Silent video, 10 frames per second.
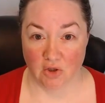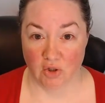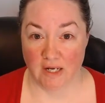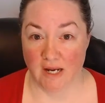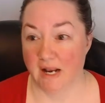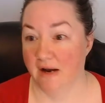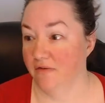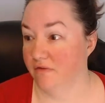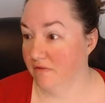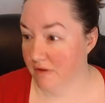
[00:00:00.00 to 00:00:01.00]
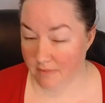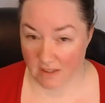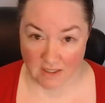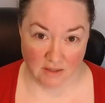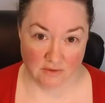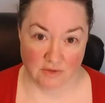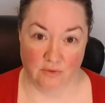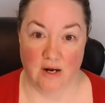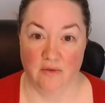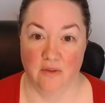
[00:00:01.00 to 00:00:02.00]
looking at everybody else
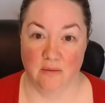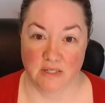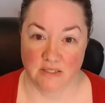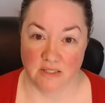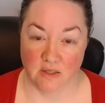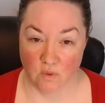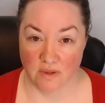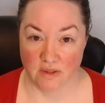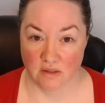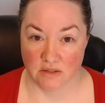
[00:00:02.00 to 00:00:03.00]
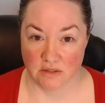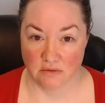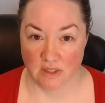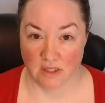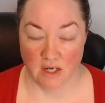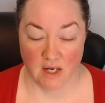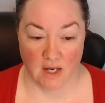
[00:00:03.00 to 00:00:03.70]
around them and seeing what they're doing.